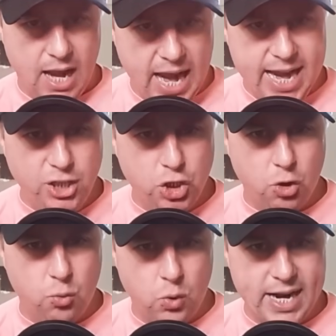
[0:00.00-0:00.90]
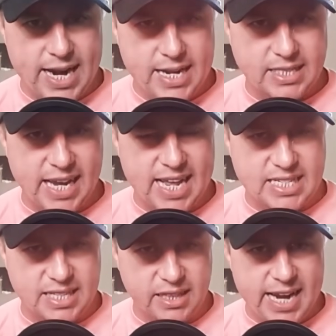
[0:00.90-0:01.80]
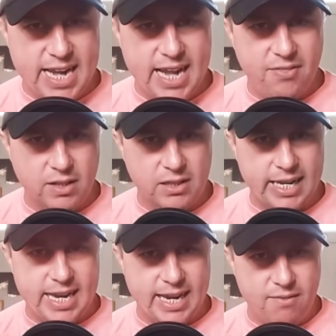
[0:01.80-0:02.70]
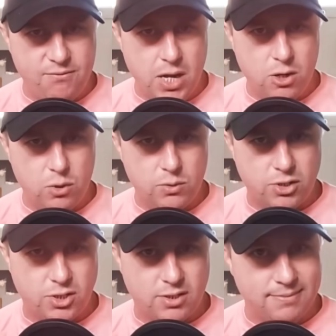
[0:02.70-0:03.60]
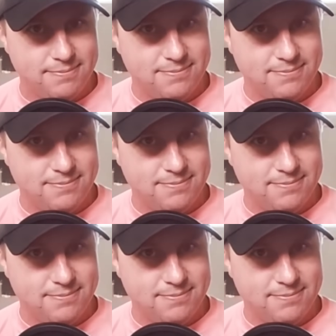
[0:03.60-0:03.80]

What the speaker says: Angel Reese is leading the league in votes.